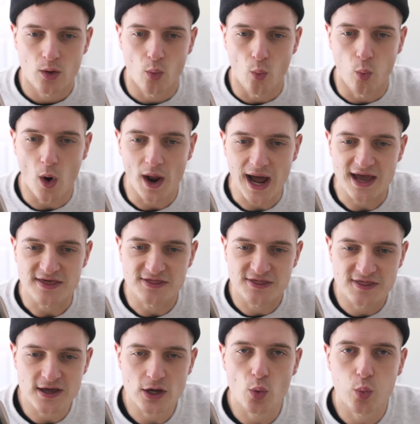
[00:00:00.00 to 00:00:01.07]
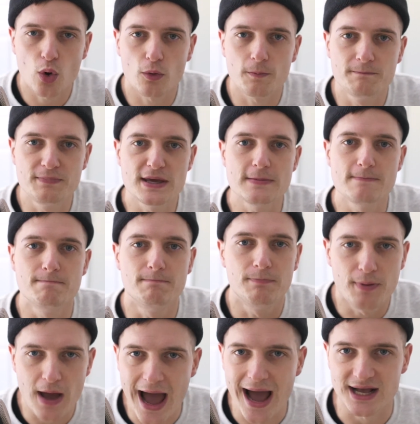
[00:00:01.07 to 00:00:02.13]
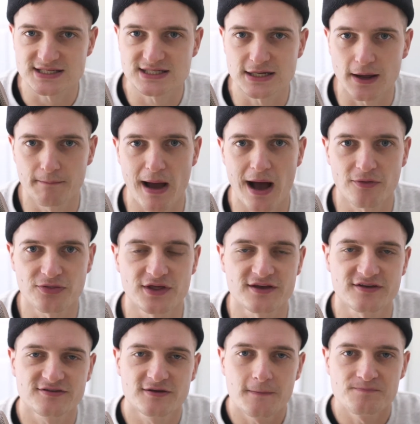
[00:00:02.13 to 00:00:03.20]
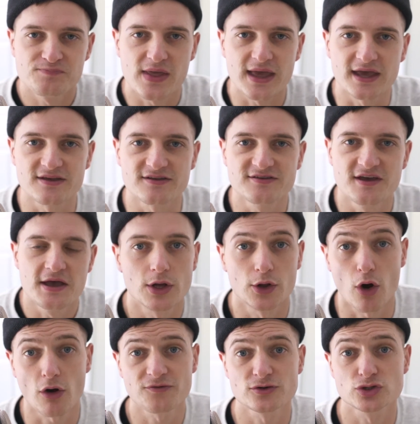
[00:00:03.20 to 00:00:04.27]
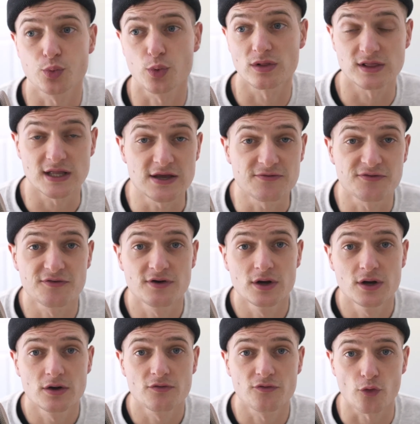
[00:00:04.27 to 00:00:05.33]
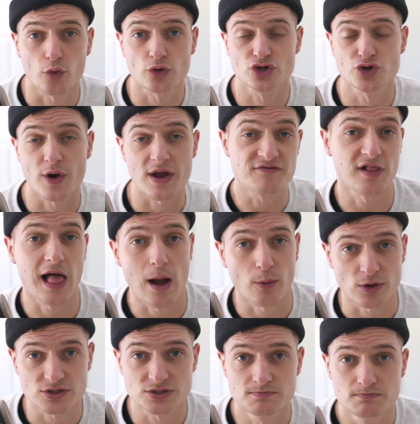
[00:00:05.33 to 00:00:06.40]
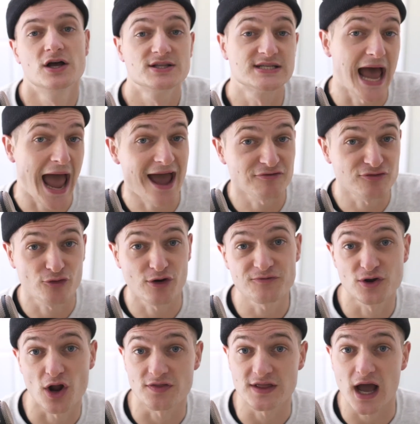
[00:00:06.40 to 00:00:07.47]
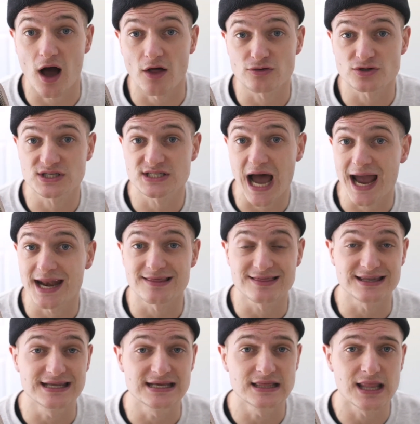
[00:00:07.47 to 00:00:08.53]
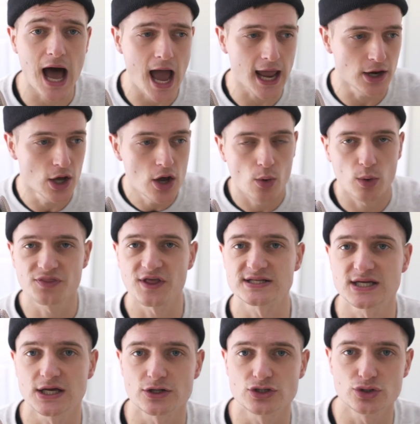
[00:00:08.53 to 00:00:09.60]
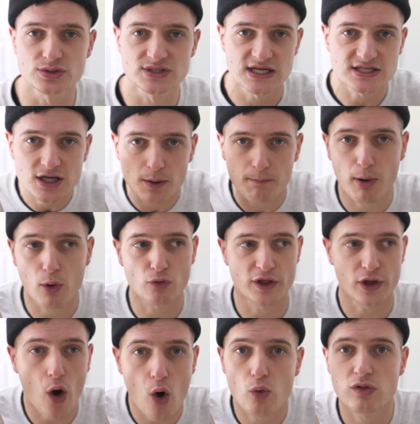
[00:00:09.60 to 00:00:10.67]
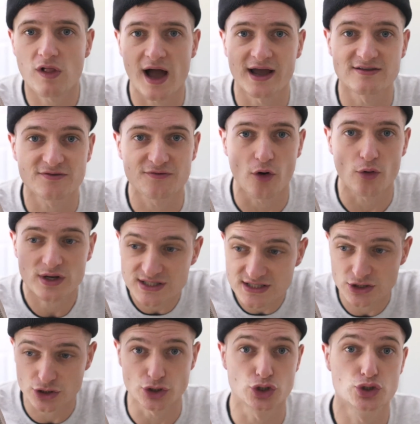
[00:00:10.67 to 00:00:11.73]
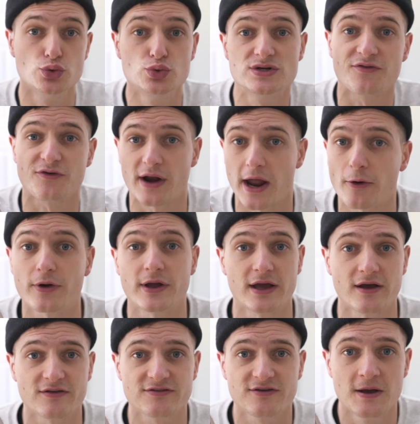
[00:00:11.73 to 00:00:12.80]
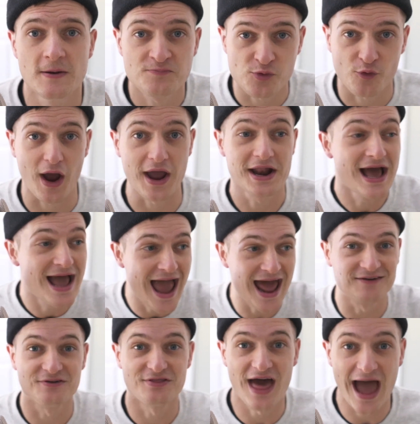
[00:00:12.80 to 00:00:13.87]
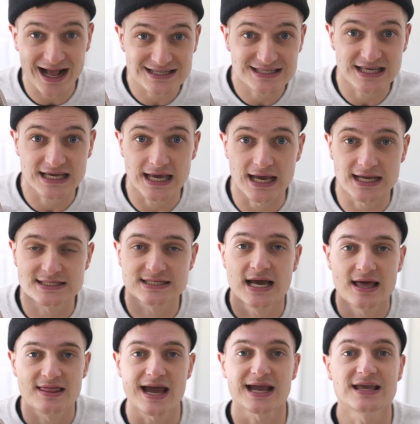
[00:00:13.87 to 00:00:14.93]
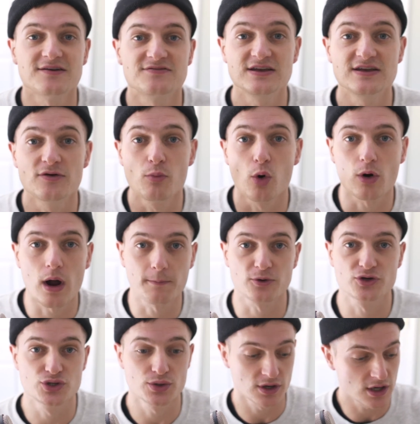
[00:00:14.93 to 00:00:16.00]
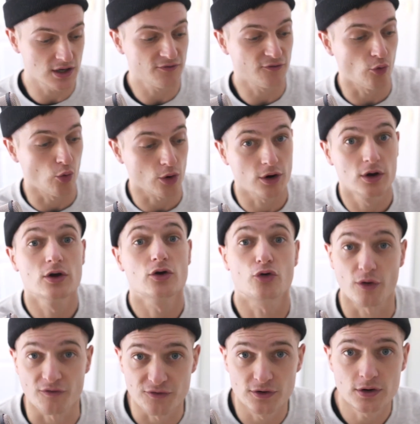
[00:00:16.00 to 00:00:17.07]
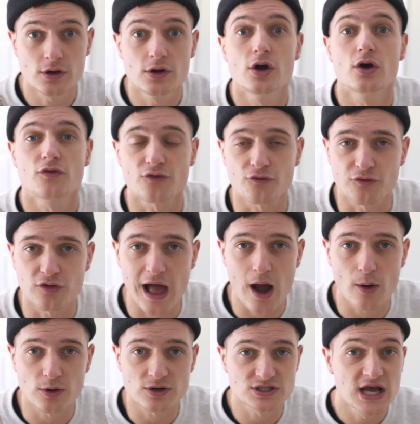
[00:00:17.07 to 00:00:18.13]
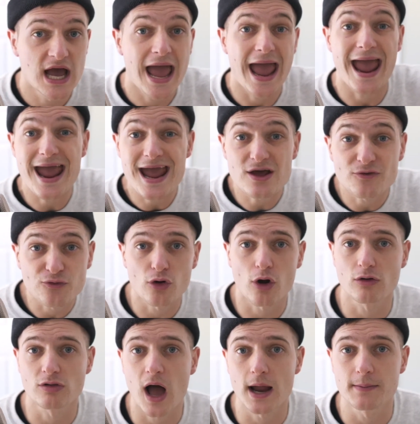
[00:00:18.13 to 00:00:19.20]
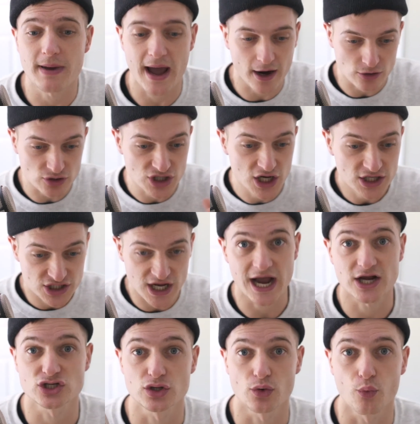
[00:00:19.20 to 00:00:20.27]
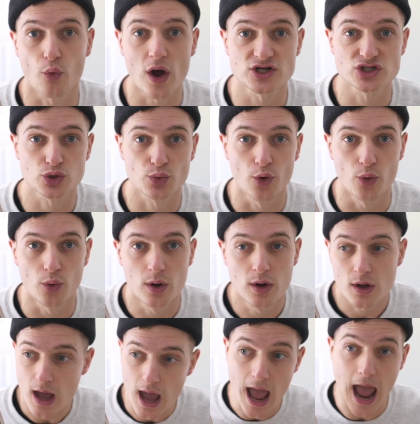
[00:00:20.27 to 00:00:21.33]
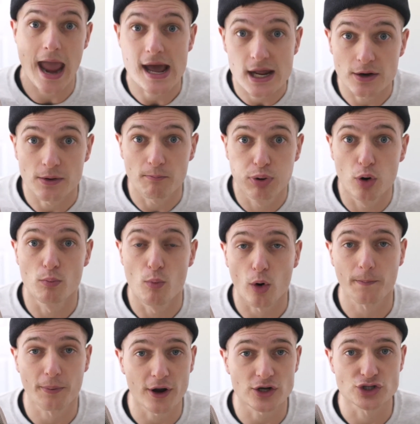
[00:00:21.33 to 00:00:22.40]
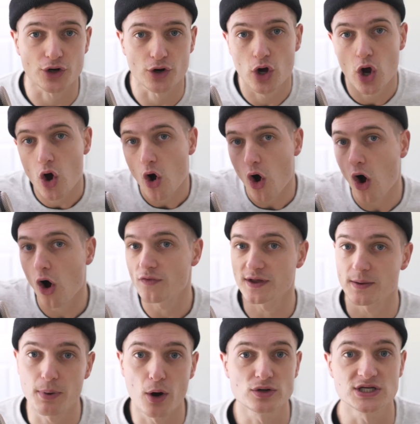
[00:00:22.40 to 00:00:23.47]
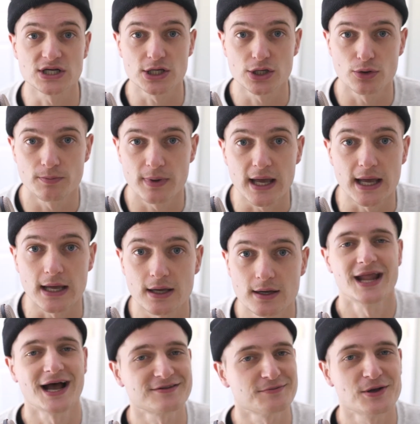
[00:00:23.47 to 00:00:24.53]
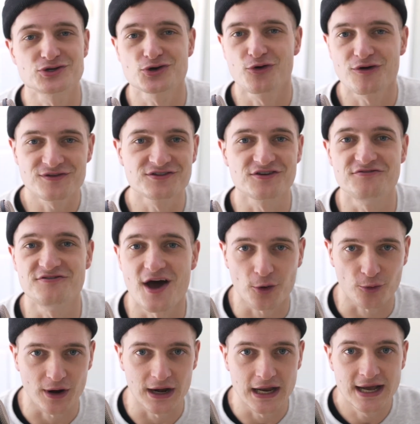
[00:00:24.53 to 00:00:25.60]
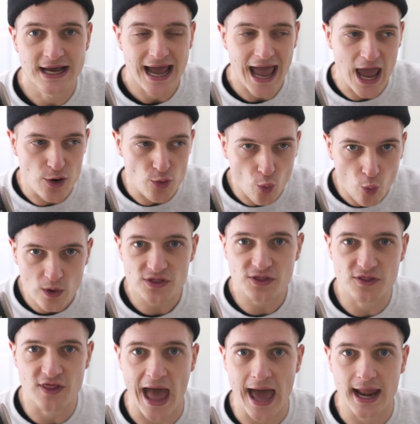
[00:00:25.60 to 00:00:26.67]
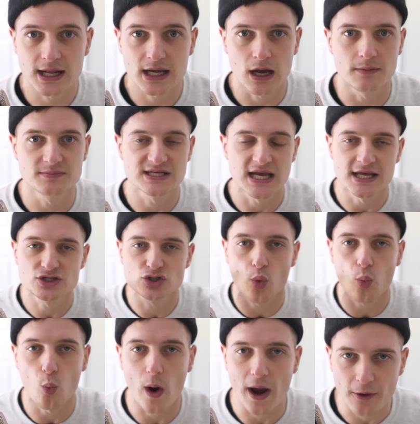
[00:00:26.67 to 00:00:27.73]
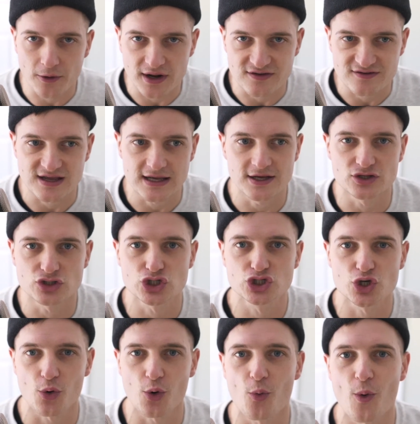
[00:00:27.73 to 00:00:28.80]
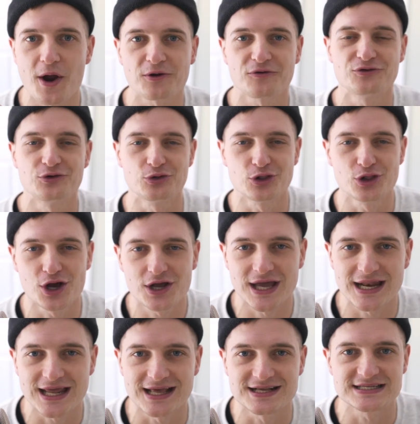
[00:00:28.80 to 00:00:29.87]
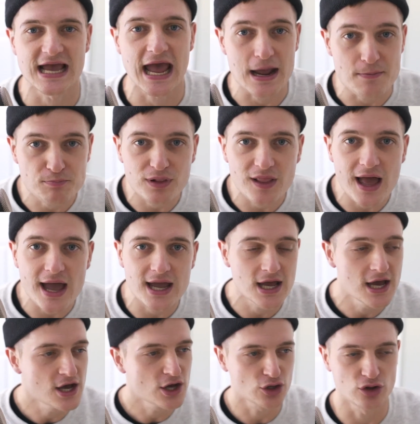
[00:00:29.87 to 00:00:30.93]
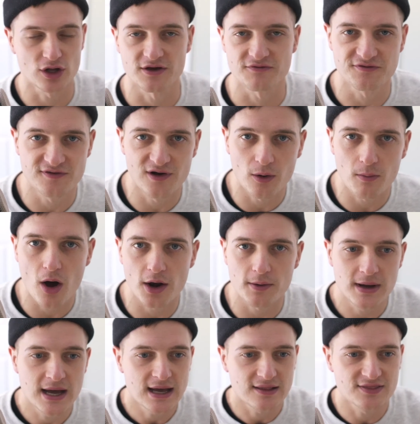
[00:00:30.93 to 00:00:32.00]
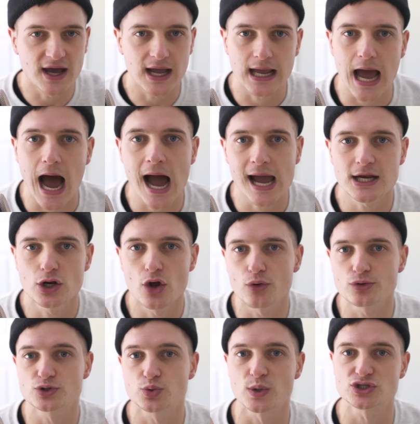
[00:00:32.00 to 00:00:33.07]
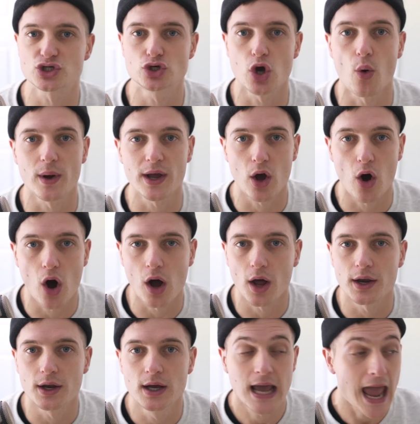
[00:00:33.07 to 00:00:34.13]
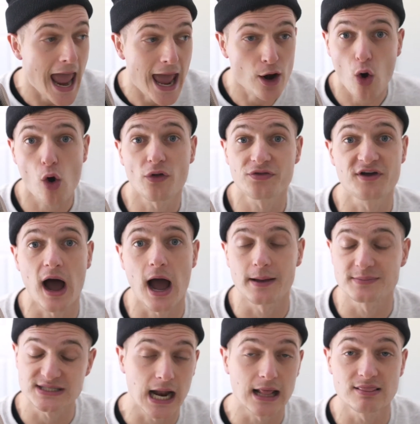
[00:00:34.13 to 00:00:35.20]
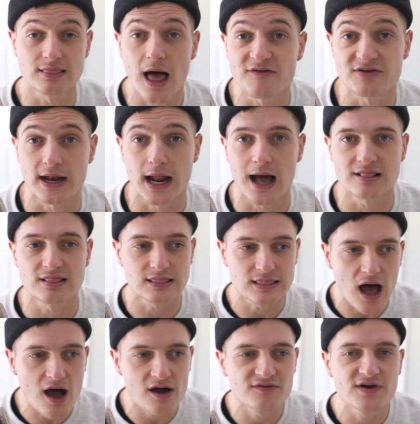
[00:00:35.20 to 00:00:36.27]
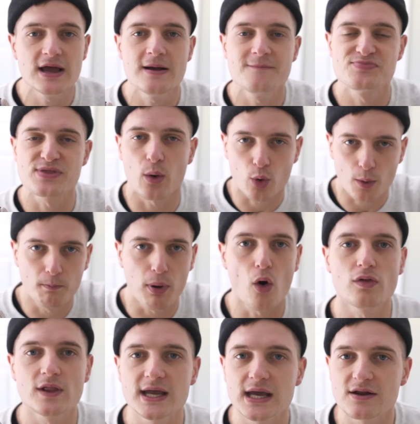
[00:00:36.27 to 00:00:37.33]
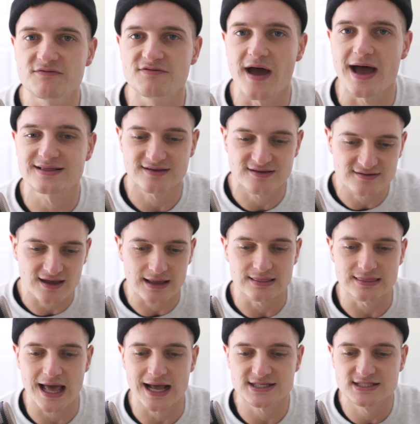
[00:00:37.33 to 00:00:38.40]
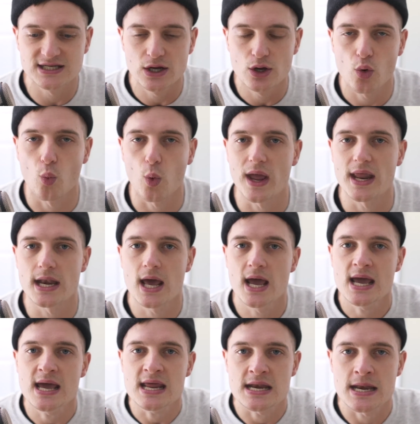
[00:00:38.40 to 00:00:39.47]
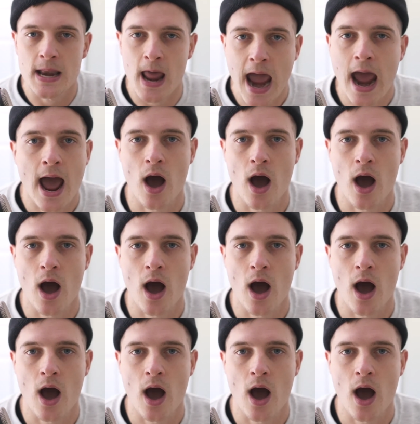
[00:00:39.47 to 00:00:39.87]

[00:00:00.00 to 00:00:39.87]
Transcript: What I think will be best about this is it offers relief for Trey Flowers. To have Griffen on the other side of the D line, what that's going to do is that's going to pull the O line's focus into two different areas, right? And if that's the case, that even more opportunity for Griffen, for Flowers, and for our linebackers to actually rush through and put more pressure on the opposing QB. Not to mention, Griffen's a veteran. And with that comes his awareness. He is so aware. If you look at his gameplay, you look at film on him, the guy knows what's going on at all times. And I love it. I love that we're pulling in a vet to say, let's win now.